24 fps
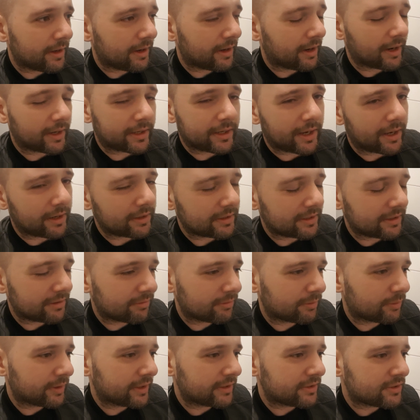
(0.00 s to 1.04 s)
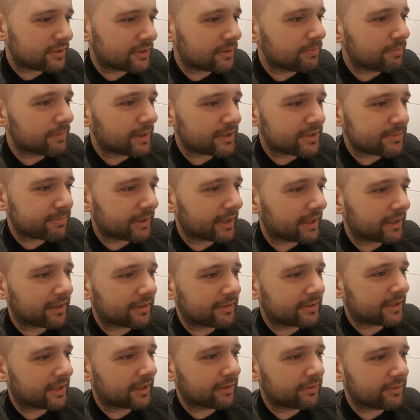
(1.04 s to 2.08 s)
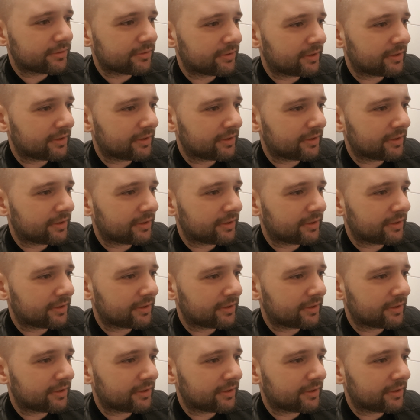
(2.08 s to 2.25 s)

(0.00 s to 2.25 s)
I can't give away too much, but I can tell you